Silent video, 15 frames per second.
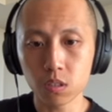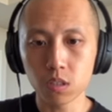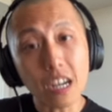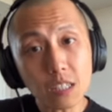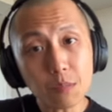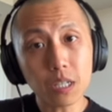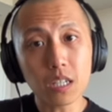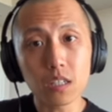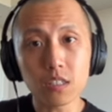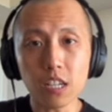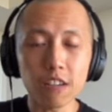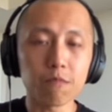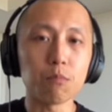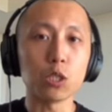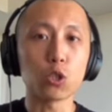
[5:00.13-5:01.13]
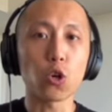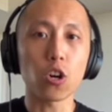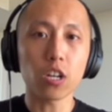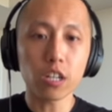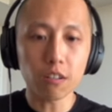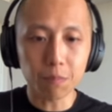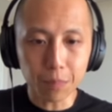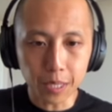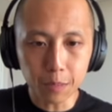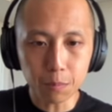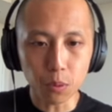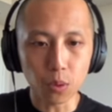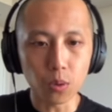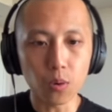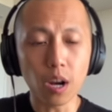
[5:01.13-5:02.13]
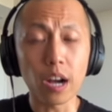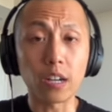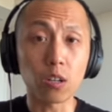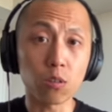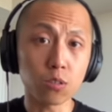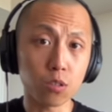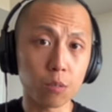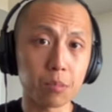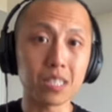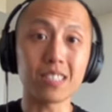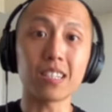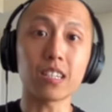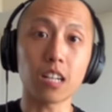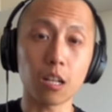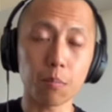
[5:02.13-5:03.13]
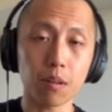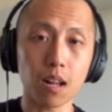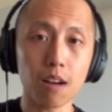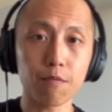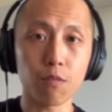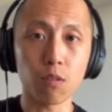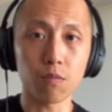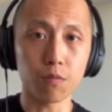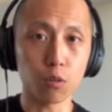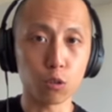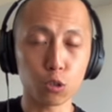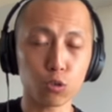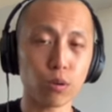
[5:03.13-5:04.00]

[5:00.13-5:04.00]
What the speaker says: That's because if majority of people are going to a particular platform for